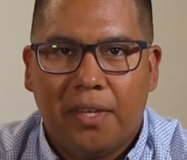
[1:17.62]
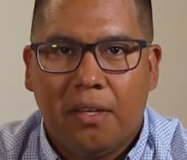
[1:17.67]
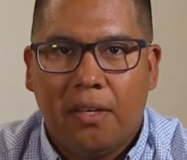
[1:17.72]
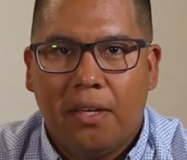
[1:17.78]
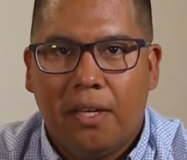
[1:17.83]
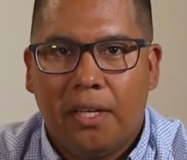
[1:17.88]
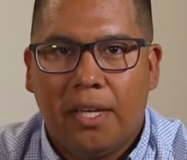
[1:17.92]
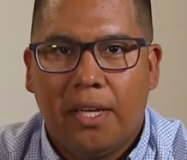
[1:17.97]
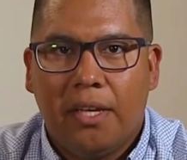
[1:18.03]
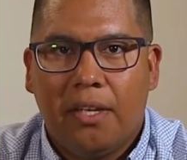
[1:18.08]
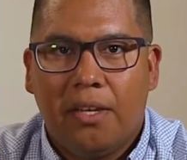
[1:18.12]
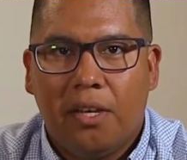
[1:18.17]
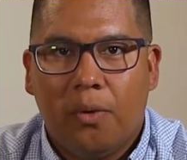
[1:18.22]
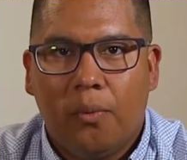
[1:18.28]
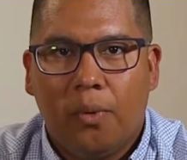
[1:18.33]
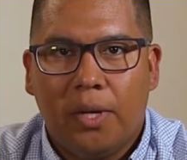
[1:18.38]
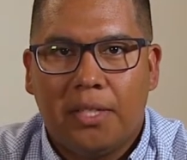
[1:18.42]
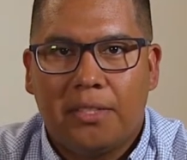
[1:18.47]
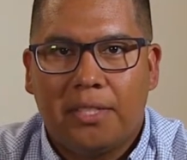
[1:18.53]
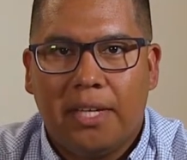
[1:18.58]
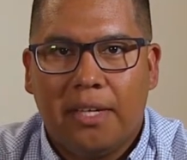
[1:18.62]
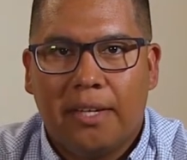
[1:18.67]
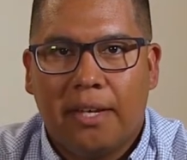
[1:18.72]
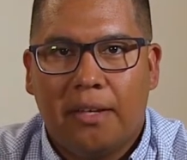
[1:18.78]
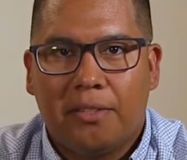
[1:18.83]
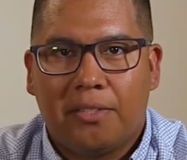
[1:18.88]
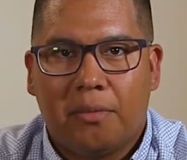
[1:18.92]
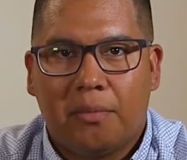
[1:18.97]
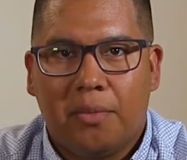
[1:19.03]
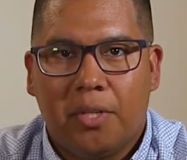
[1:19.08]
Again, you want to take down
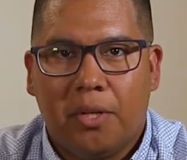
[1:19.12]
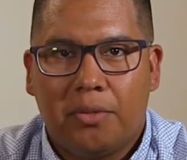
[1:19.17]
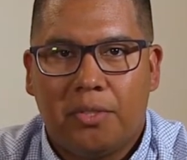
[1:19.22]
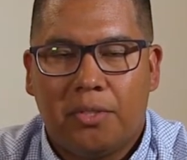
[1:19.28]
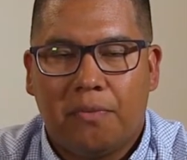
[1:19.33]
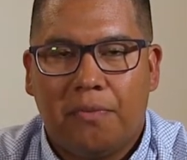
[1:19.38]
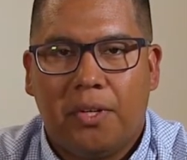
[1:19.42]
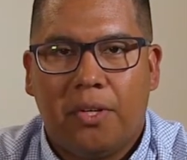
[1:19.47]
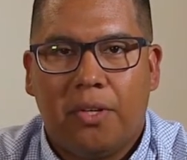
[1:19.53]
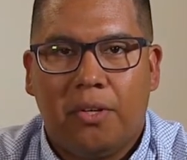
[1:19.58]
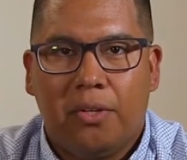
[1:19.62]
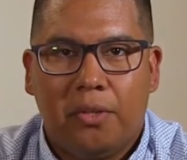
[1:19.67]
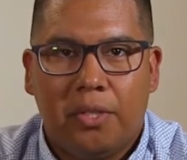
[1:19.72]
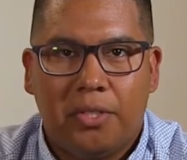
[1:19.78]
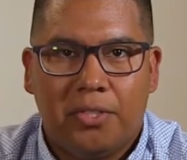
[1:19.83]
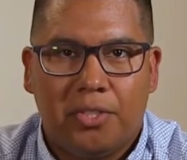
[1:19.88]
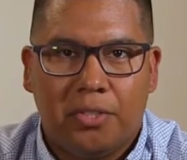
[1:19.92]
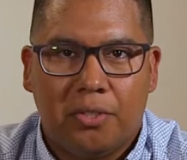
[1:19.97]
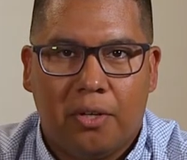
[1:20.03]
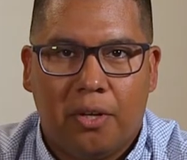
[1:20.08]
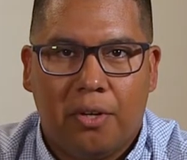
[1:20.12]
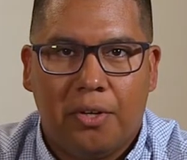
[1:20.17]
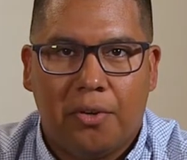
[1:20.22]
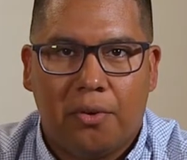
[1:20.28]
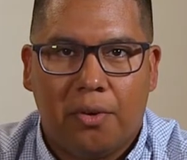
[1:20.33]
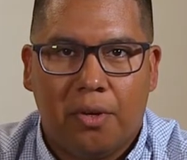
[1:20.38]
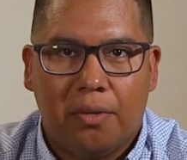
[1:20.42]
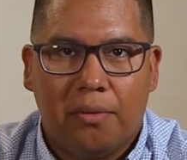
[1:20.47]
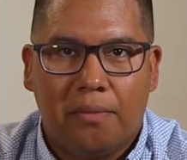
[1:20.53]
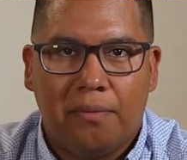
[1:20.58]
some notes if you're going to do this on
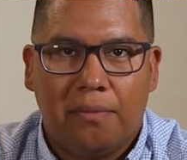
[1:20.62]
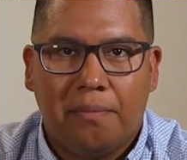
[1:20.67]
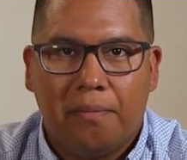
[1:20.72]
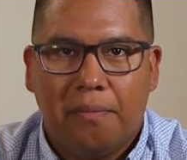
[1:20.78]
your own.